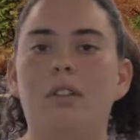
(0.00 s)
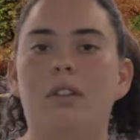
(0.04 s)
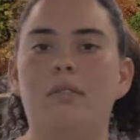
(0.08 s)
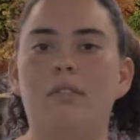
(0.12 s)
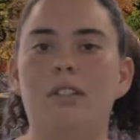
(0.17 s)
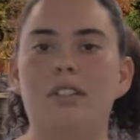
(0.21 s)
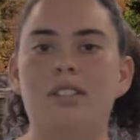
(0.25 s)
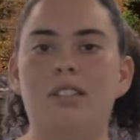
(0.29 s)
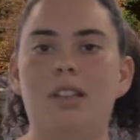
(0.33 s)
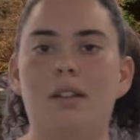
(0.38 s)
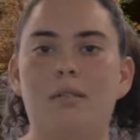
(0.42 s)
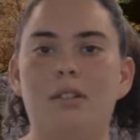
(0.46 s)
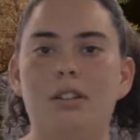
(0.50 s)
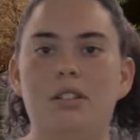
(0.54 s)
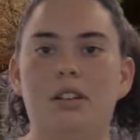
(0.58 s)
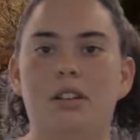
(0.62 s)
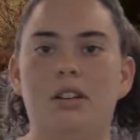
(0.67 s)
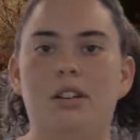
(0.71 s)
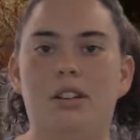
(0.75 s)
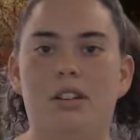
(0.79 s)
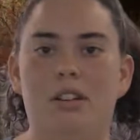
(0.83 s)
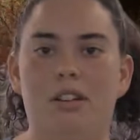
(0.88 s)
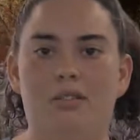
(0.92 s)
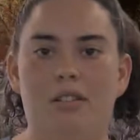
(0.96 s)
Rivers that were
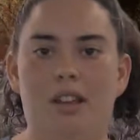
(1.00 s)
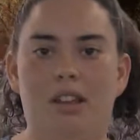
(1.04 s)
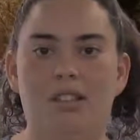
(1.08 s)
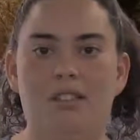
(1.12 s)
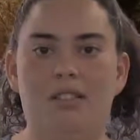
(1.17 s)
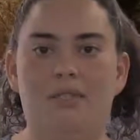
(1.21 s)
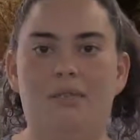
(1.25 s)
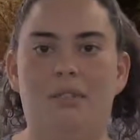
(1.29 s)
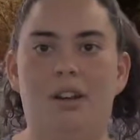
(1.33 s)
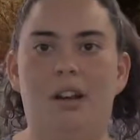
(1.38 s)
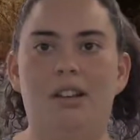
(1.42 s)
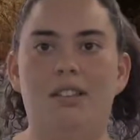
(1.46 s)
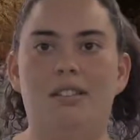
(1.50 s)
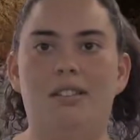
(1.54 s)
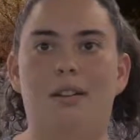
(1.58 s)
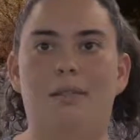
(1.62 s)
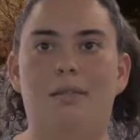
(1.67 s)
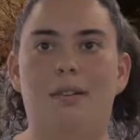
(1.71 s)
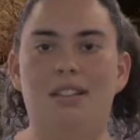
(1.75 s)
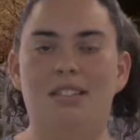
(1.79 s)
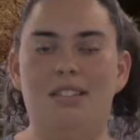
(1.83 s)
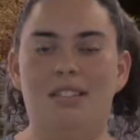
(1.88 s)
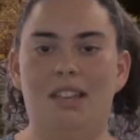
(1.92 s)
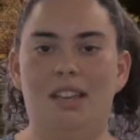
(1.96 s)
turned into reservoirs
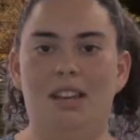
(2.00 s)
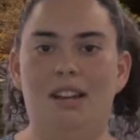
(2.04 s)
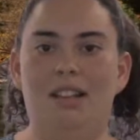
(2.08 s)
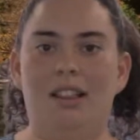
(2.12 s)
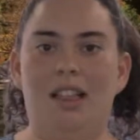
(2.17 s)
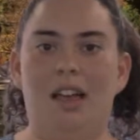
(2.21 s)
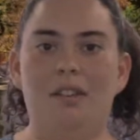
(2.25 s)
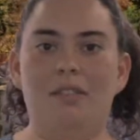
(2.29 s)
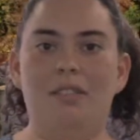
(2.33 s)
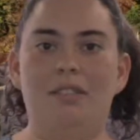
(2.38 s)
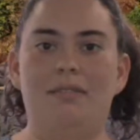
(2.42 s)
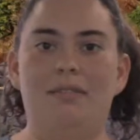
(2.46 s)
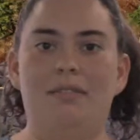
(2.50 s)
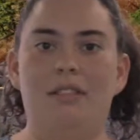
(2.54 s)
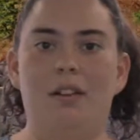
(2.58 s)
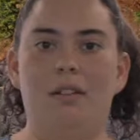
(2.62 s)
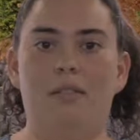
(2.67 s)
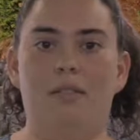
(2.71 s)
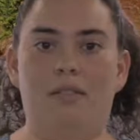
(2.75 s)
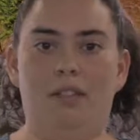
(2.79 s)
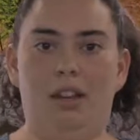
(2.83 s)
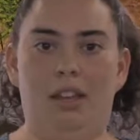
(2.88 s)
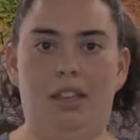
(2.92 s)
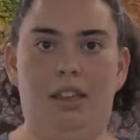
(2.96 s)
are once again allowed to
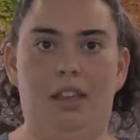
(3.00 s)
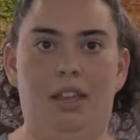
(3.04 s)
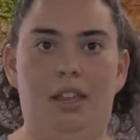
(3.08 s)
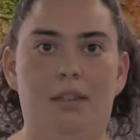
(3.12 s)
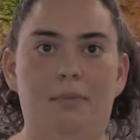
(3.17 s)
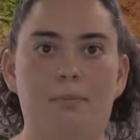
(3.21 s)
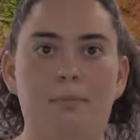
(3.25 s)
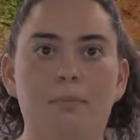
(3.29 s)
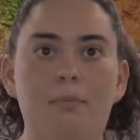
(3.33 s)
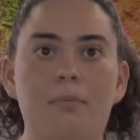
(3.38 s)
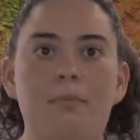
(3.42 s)
flow freely.